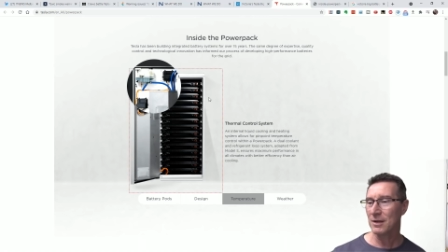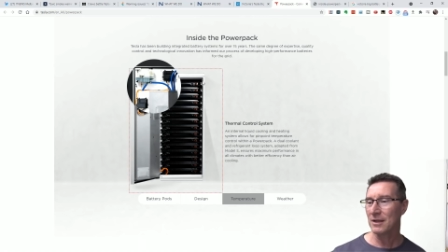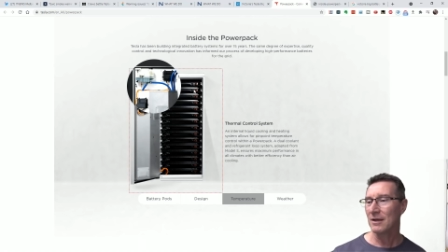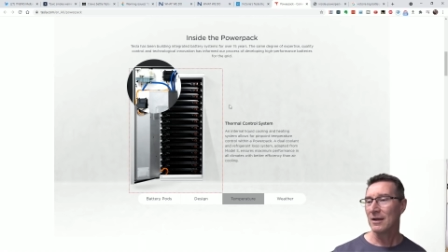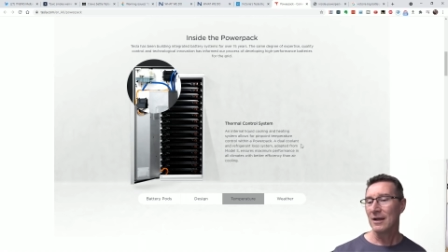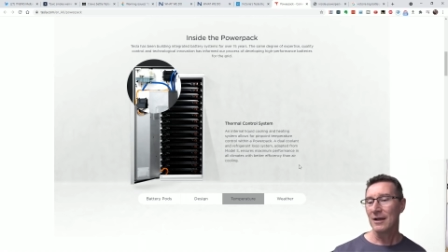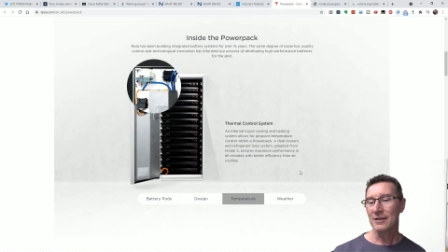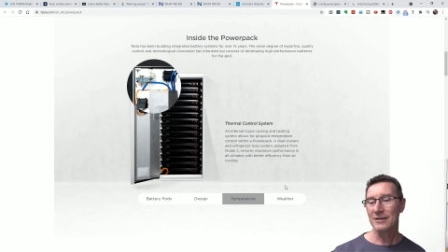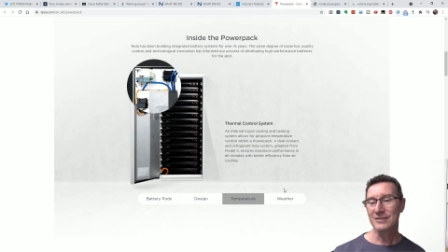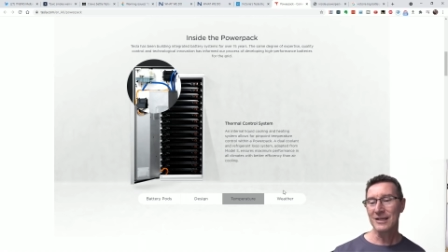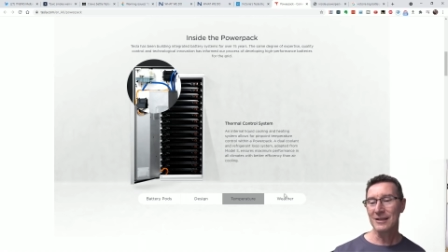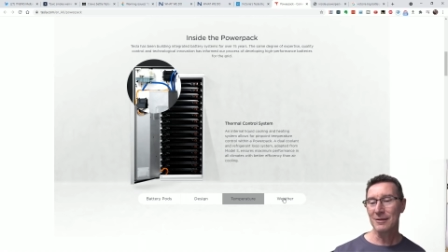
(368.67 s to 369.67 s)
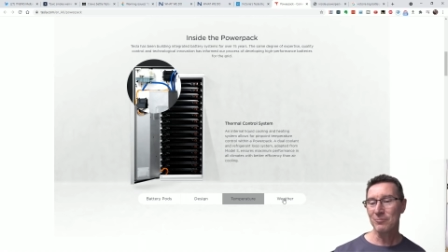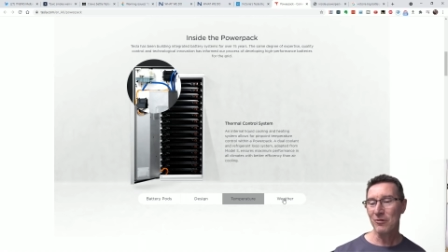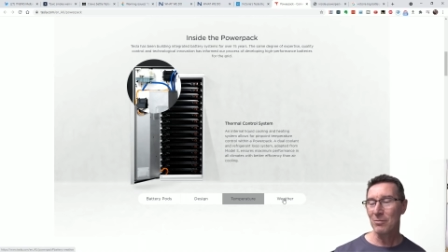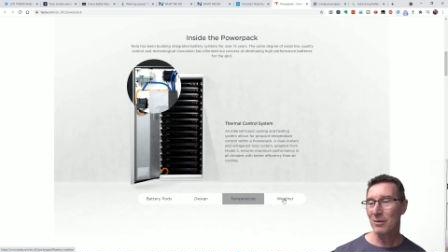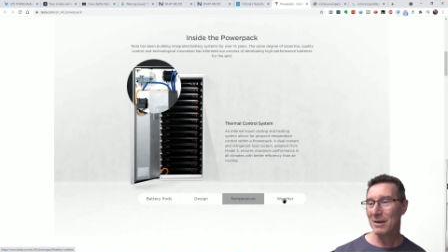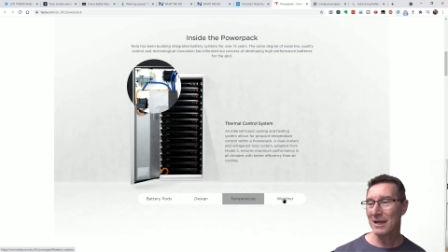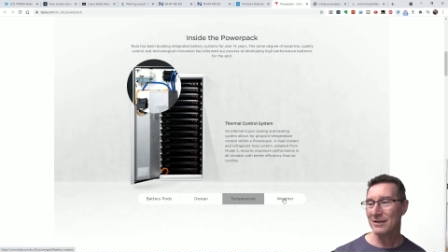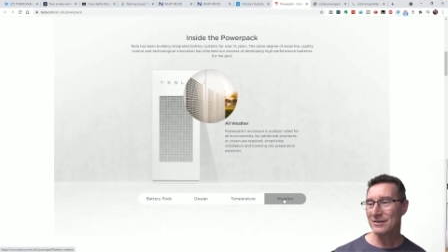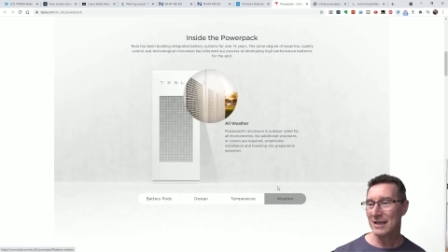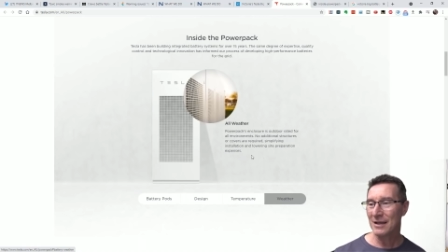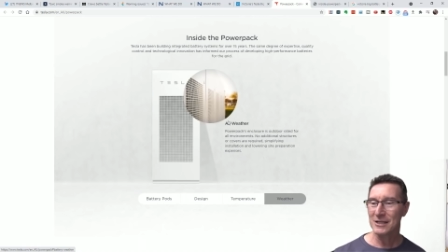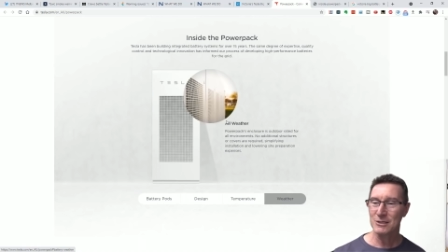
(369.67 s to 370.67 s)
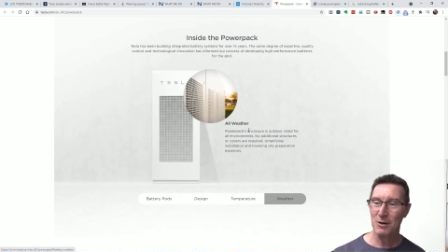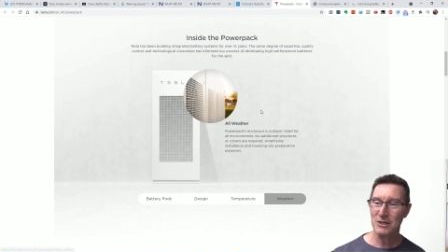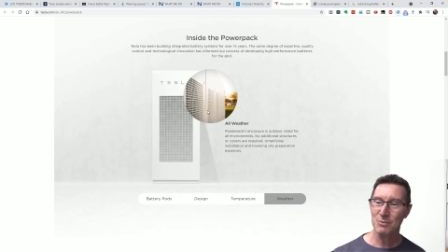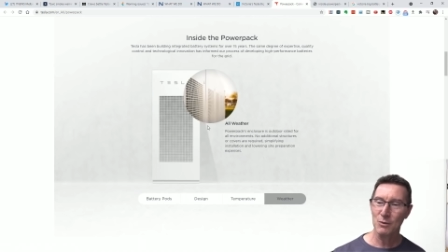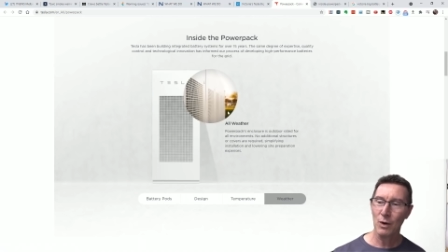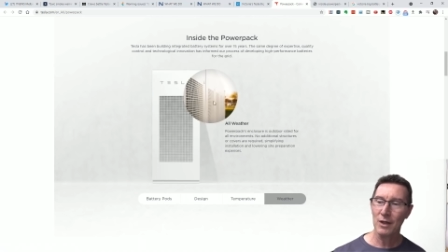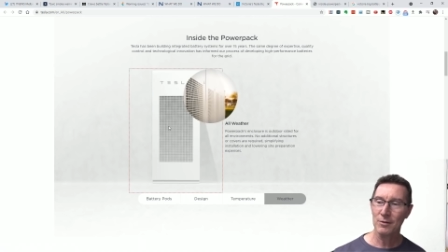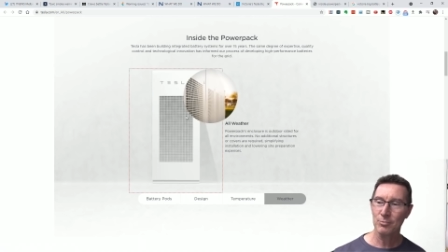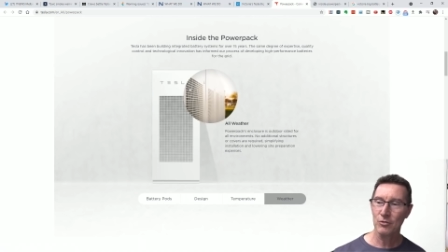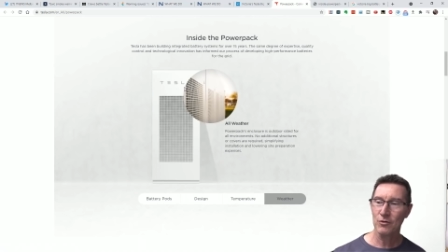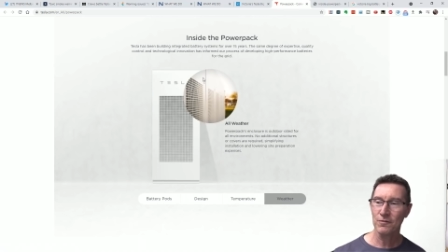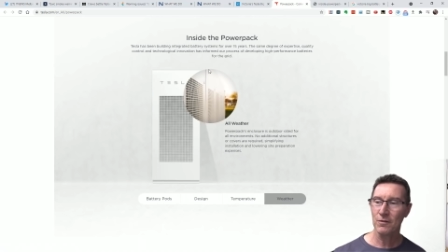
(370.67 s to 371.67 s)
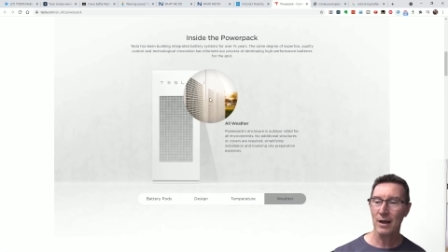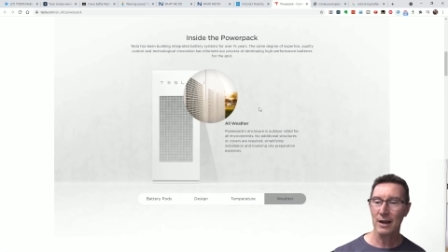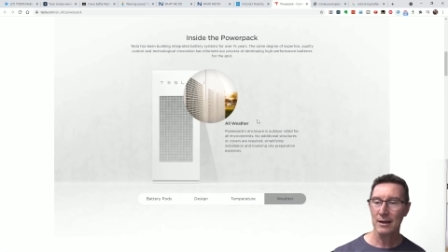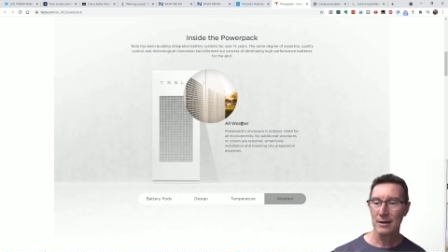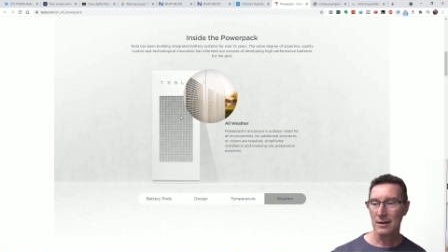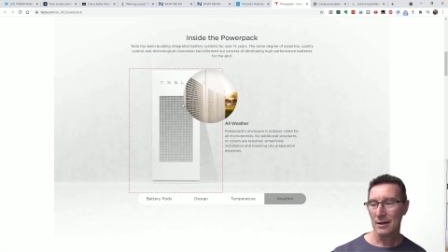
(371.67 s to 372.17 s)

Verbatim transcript: But uh, see, the problem is, and they're supposed to be weatherproof, like